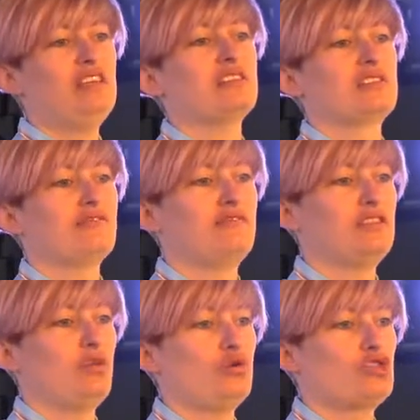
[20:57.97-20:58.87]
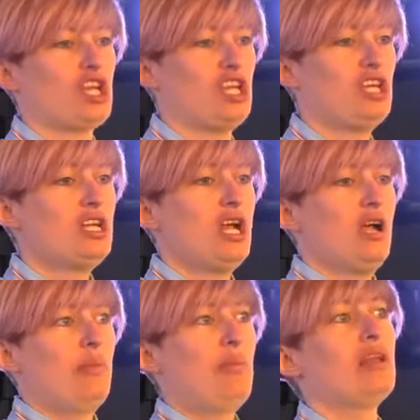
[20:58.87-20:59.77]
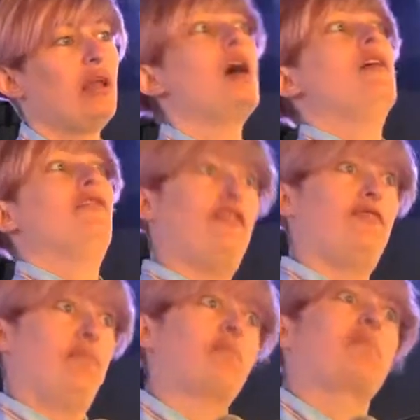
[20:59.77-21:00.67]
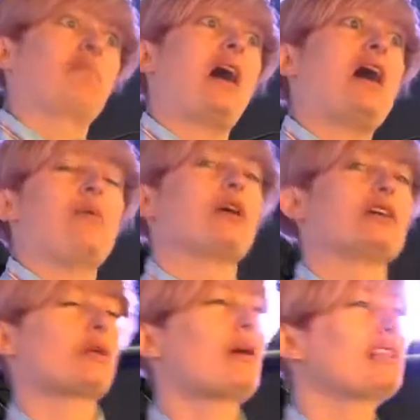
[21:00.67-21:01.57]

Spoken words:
something dodgy, but like that way. So I had this